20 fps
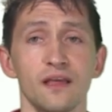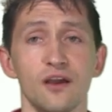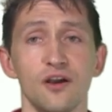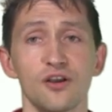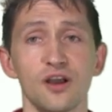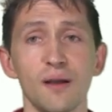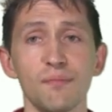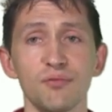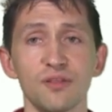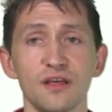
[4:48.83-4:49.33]
A
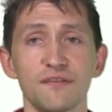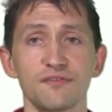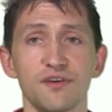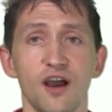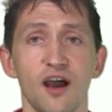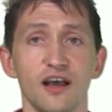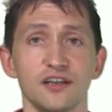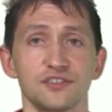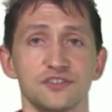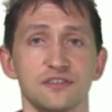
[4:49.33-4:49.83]
couple of
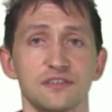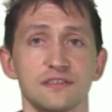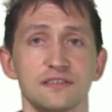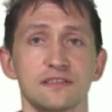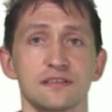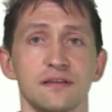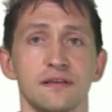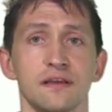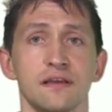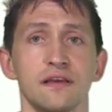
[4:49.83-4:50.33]

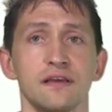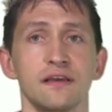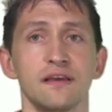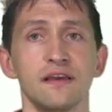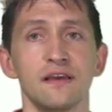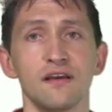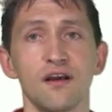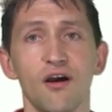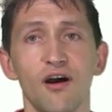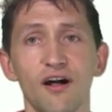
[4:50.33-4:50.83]
cautions.
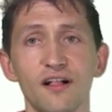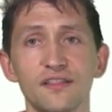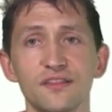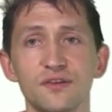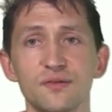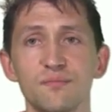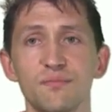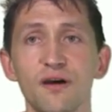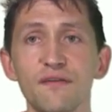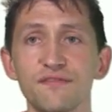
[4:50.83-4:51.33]

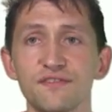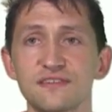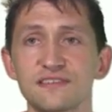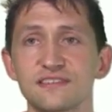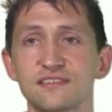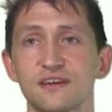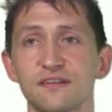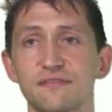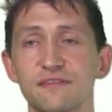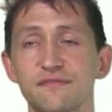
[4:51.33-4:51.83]
Although
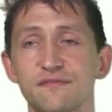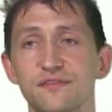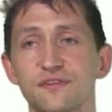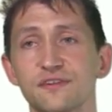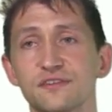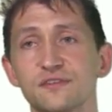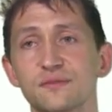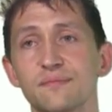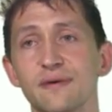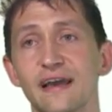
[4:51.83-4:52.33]
buffers are
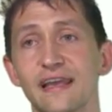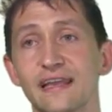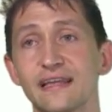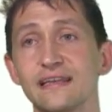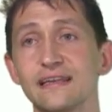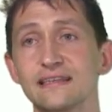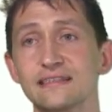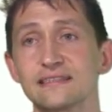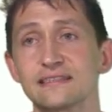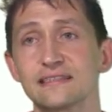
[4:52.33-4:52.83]
referred to by
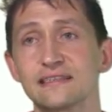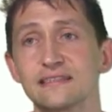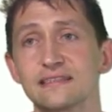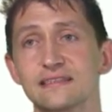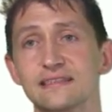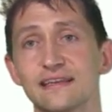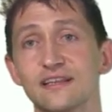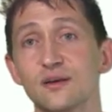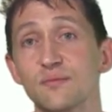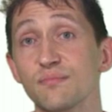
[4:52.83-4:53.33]

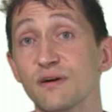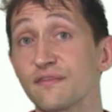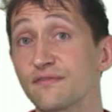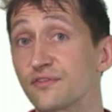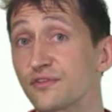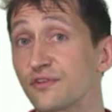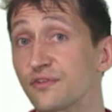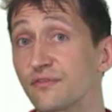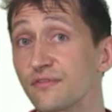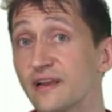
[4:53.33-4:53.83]
indices in a
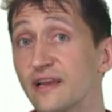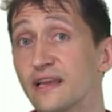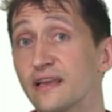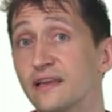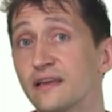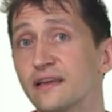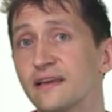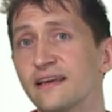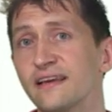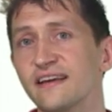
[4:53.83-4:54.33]
buffer
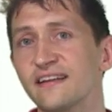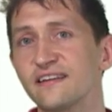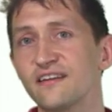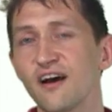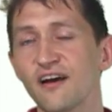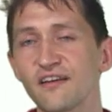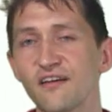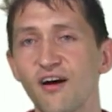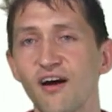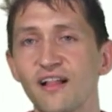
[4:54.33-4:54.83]
array,
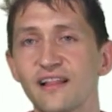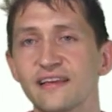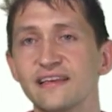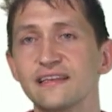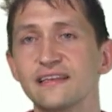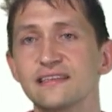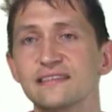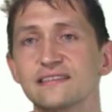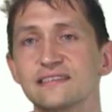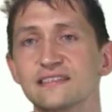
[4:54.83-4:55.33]
not all
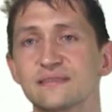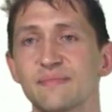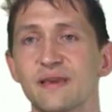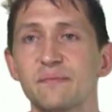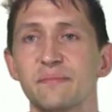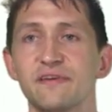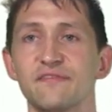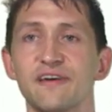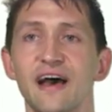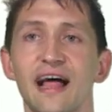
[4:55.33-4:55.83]
indices may
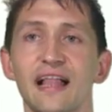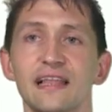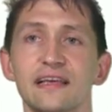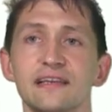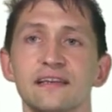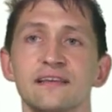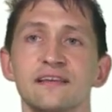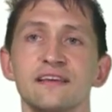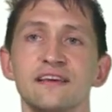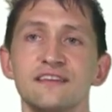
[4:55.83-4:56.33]
be
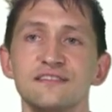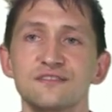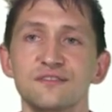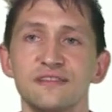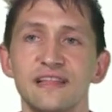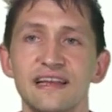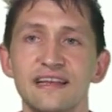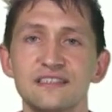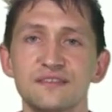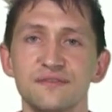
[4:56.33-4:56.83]
valid, so
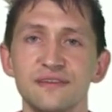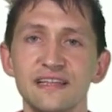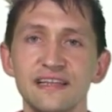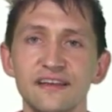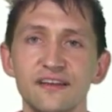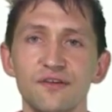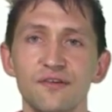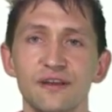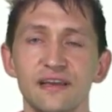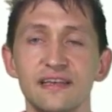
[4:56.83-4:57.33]
there is
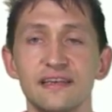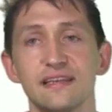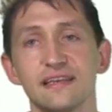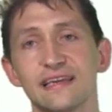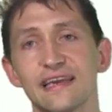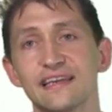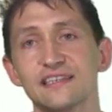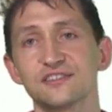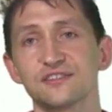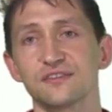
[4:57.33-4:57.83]
really no
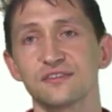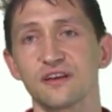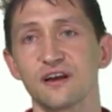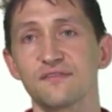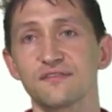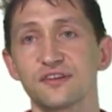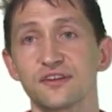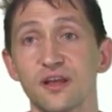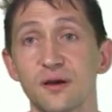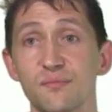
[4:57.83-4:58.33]
indication
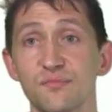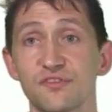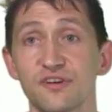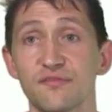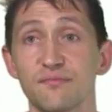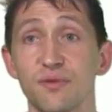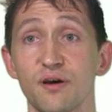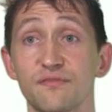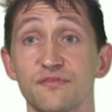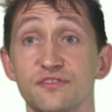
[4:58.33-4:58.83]
of the number
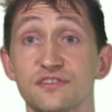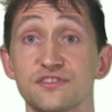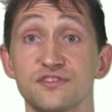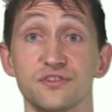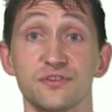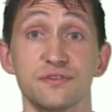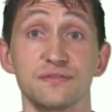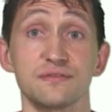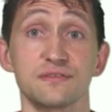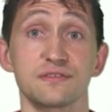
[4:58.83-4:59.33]
of
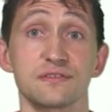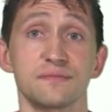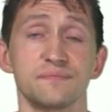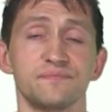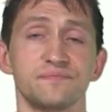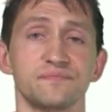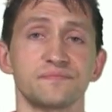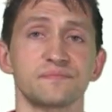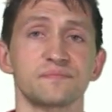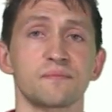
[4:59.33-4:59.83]
buffers used.
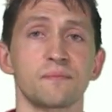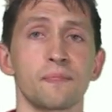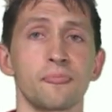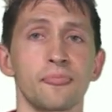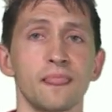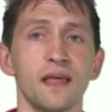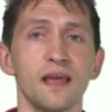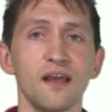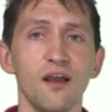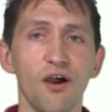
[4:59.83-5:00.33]

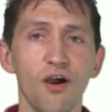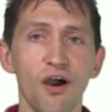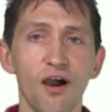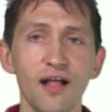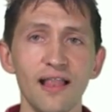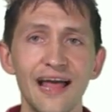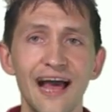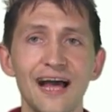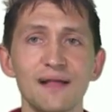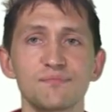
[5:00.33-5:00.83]

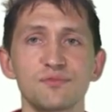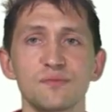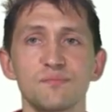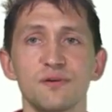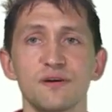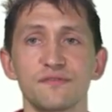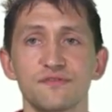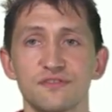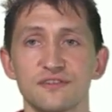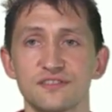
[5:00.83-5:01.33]
All output
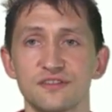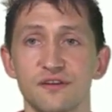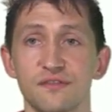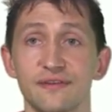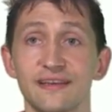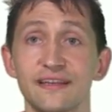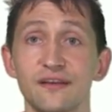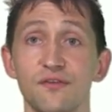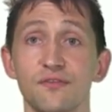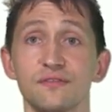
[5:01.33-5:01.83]
buffers are
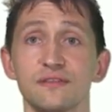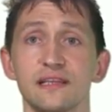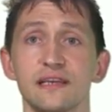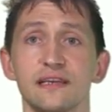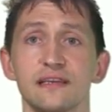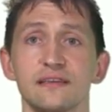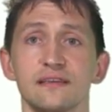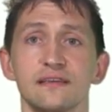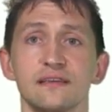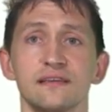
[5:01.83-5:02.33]

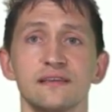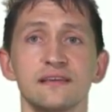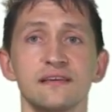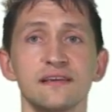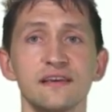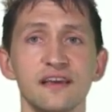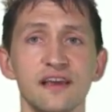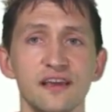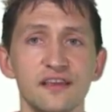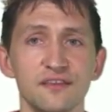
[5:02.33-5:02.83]
read-only.
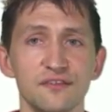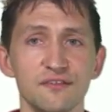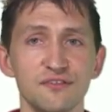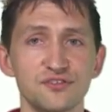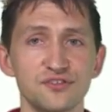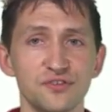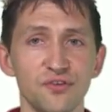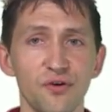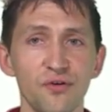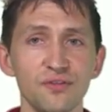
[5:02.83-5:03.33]
You
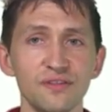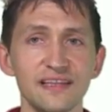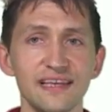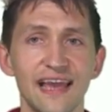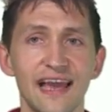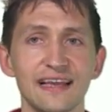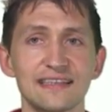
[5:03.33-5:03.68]
should only